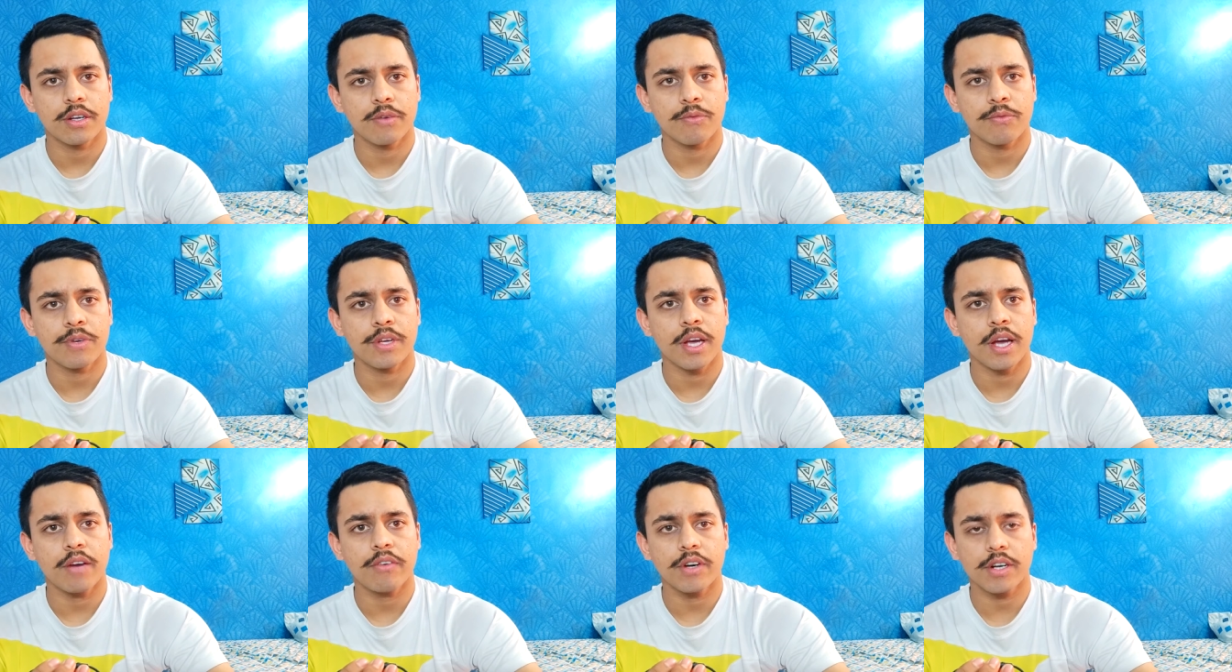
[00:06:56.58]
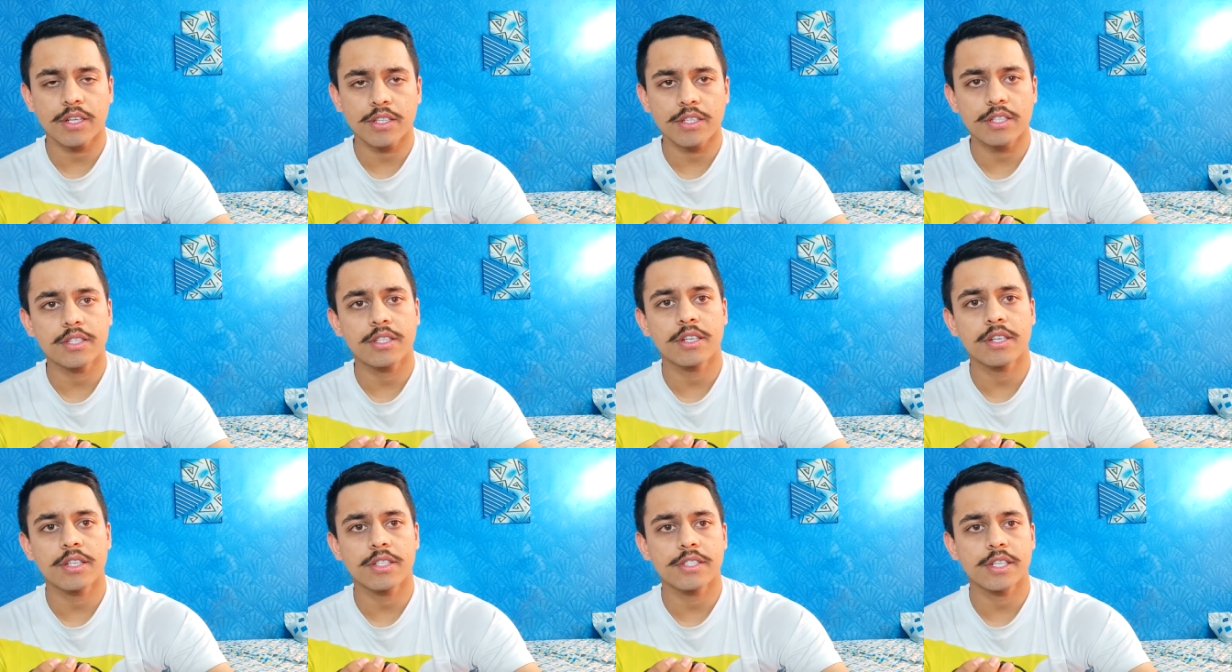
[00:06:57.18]
We have another
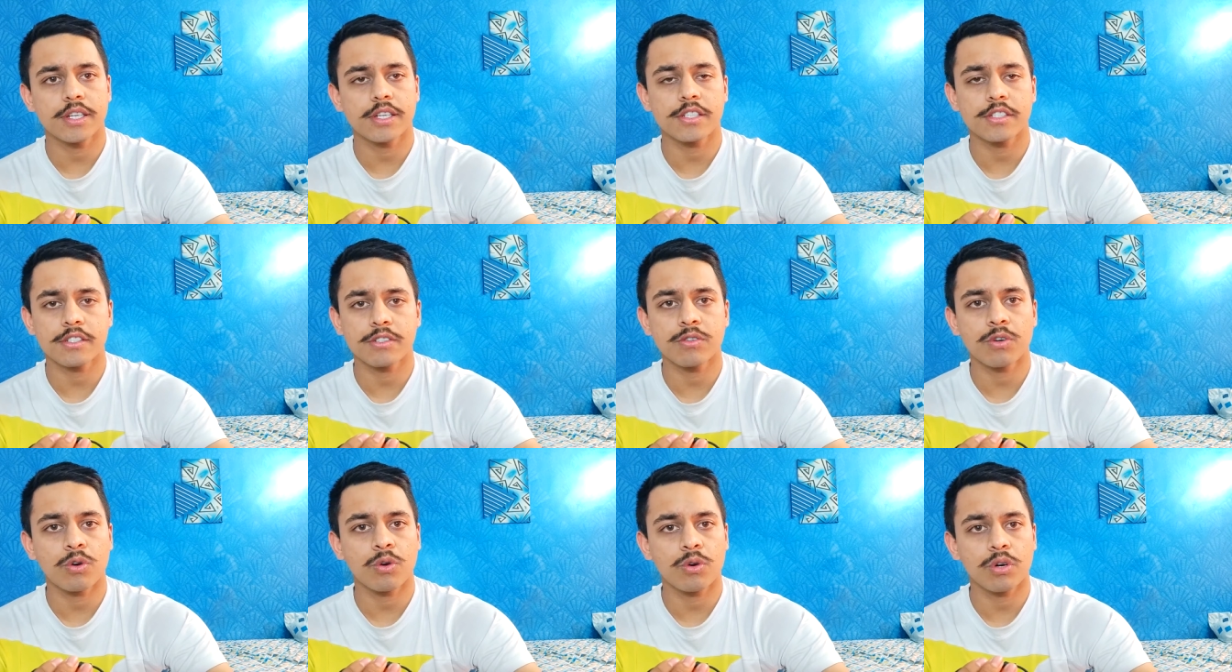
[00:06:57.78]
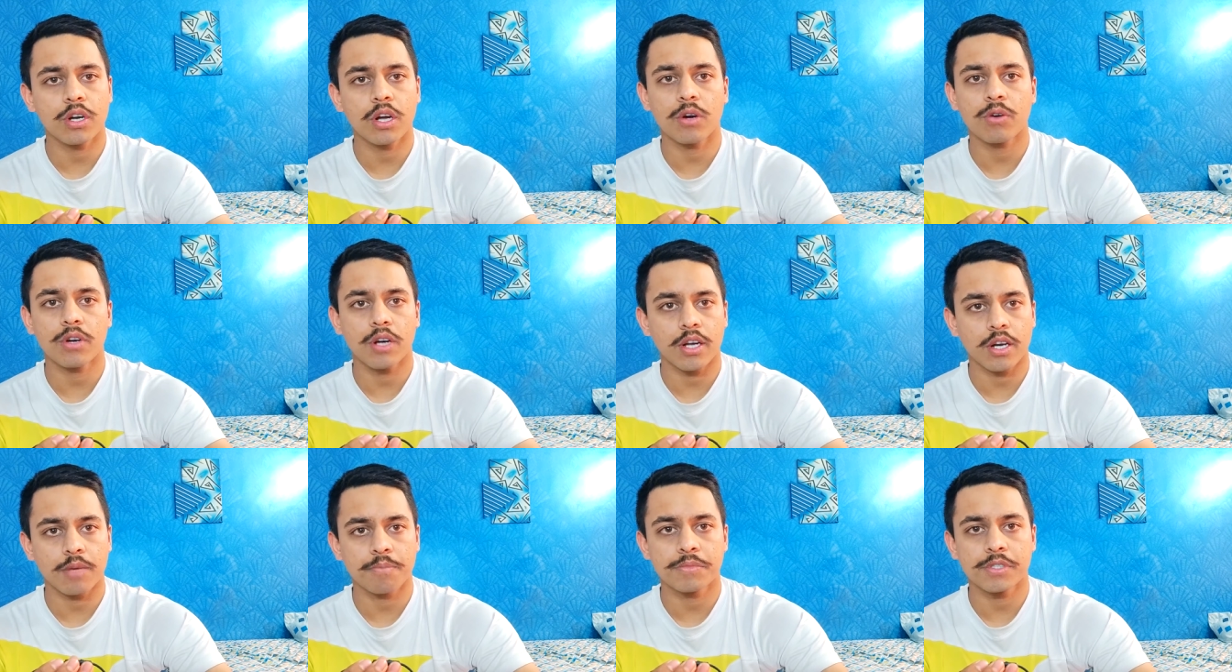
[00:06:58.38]
30 seconds to note down
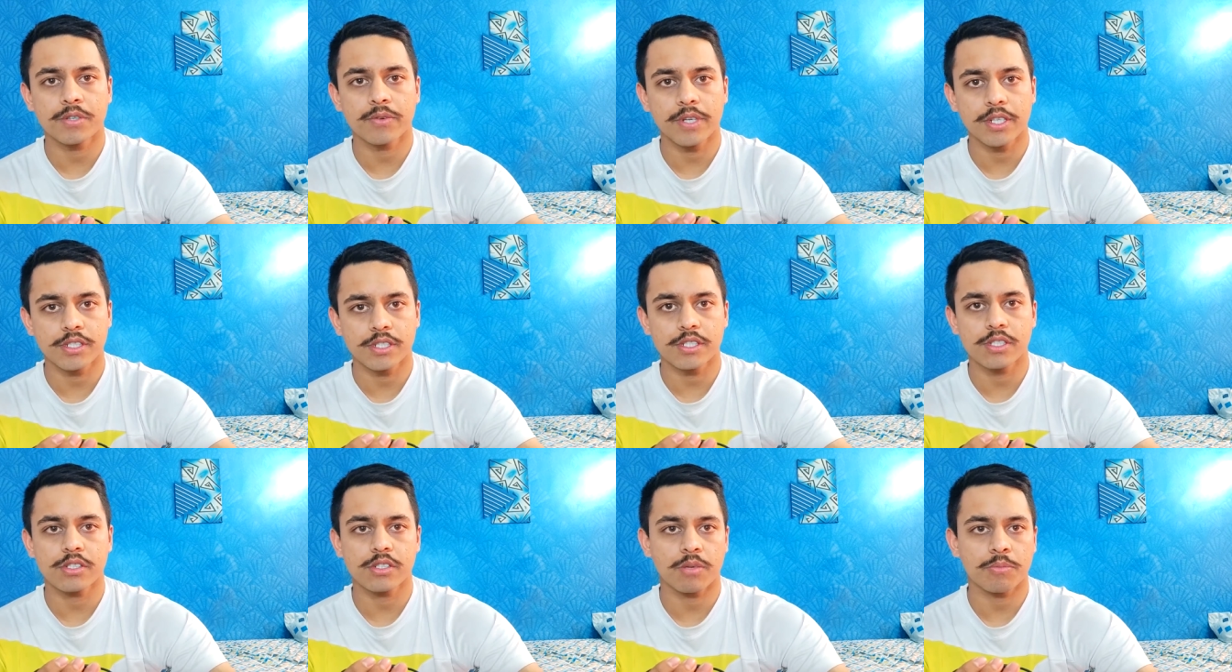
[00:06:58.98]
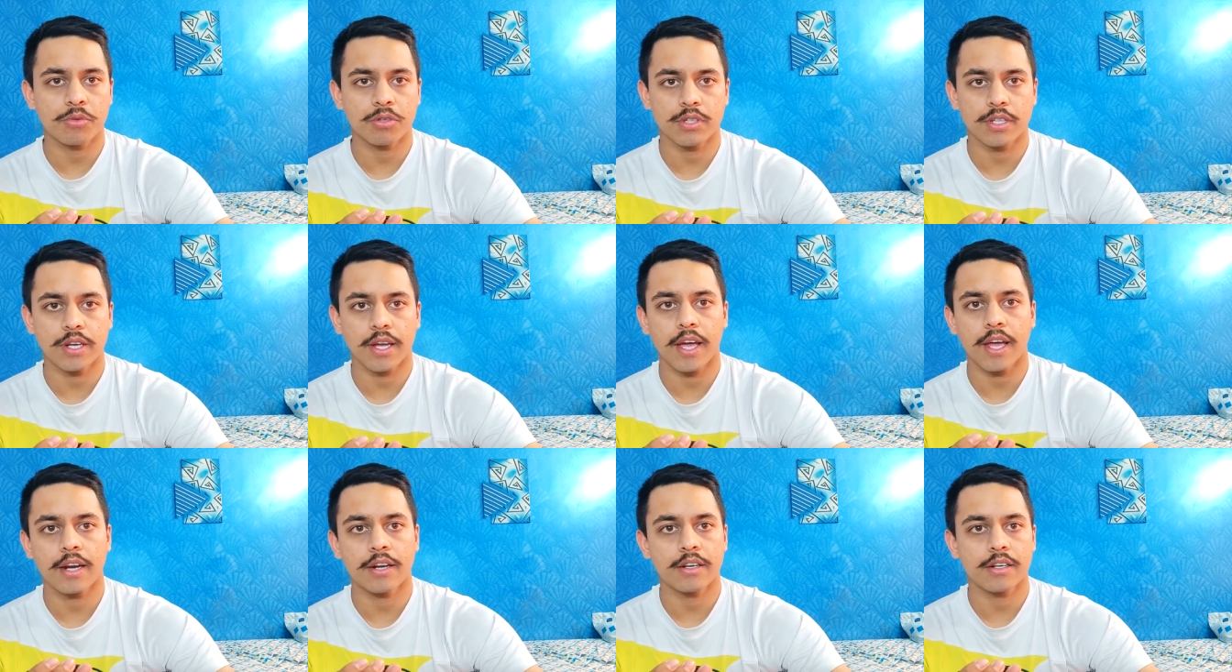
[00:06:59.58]
our observations about the
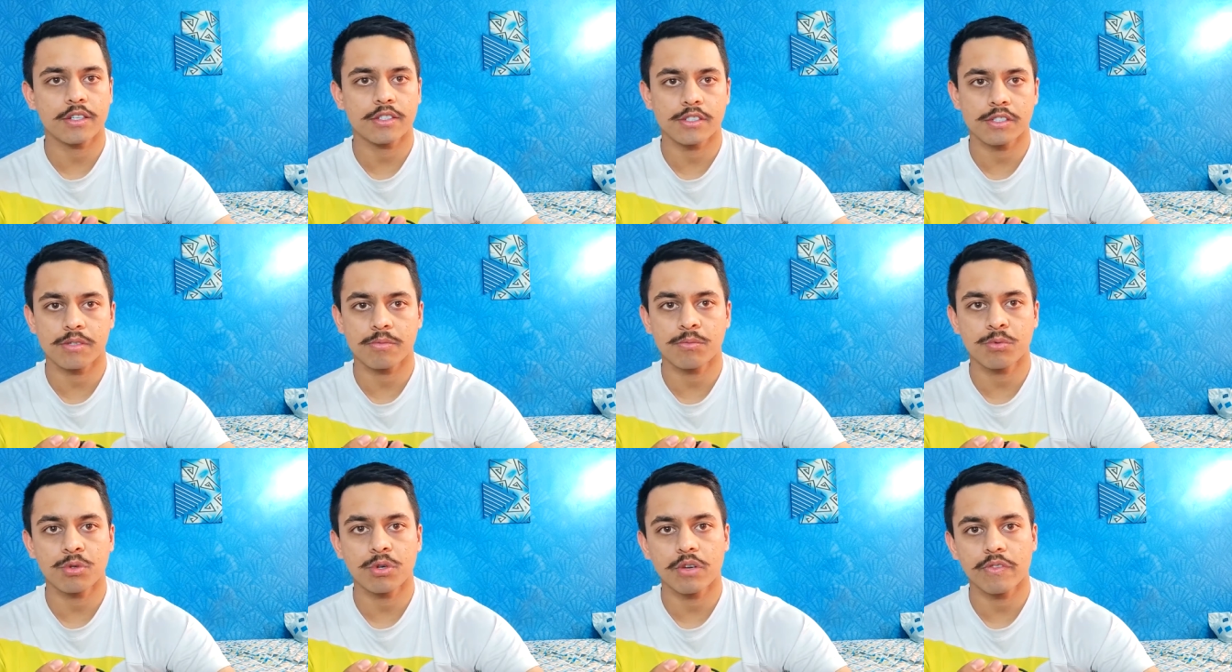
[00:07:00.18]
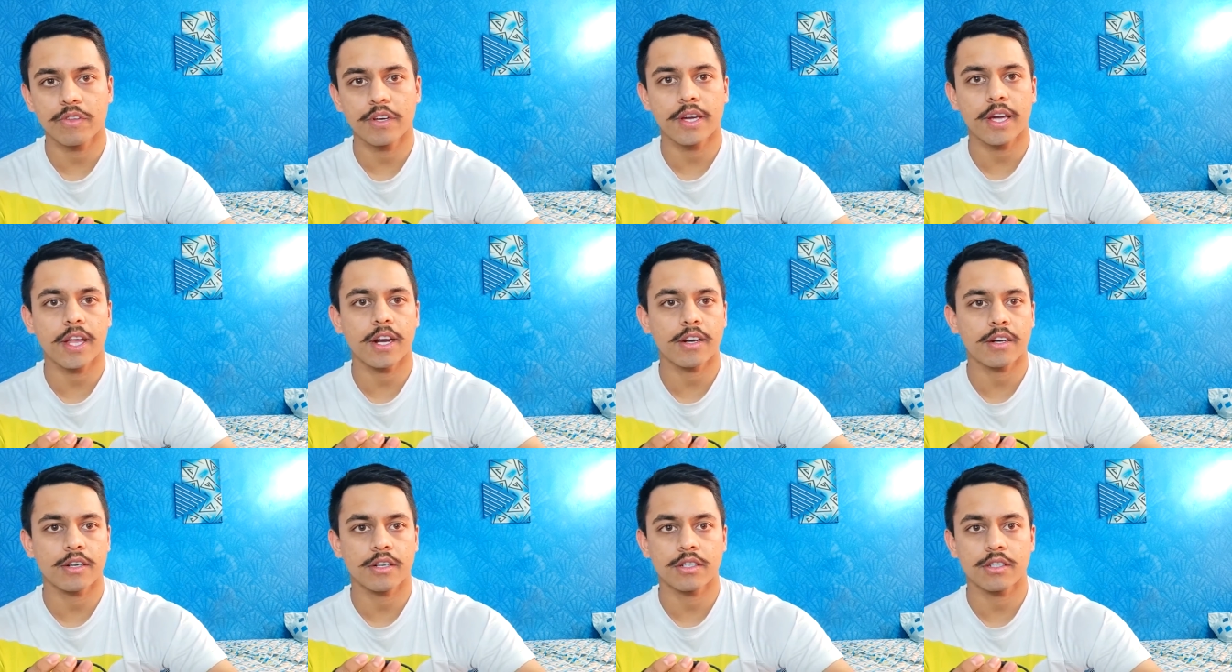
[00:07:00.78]
characters, the mood of the
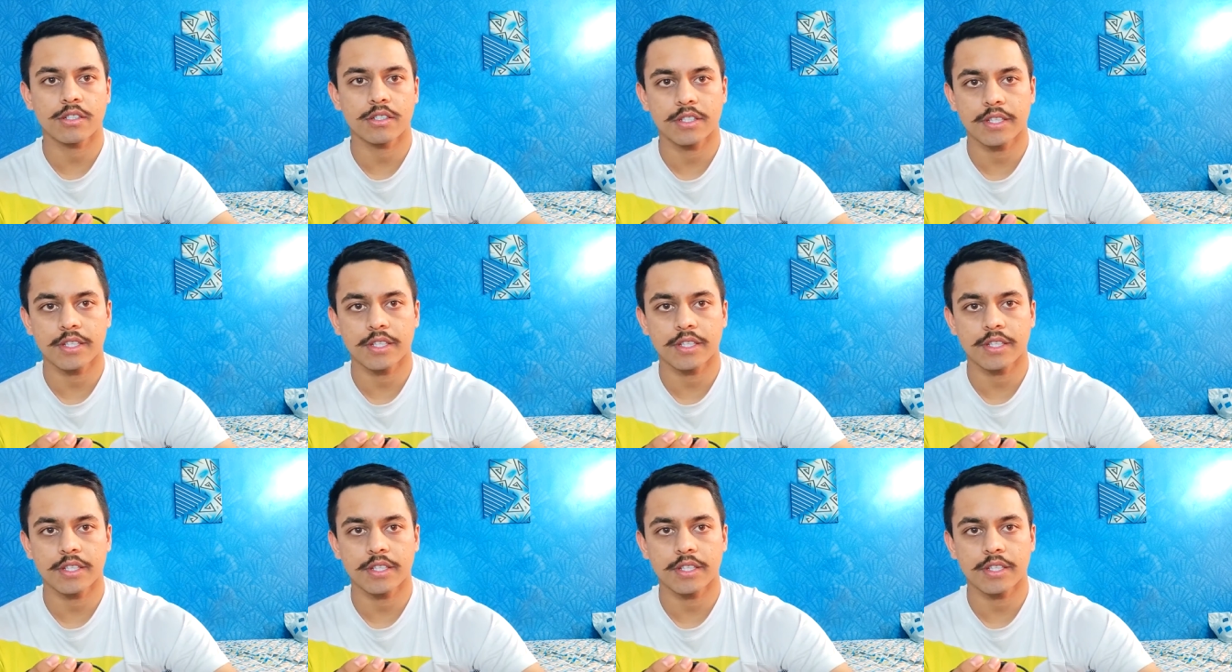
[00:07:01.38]
character,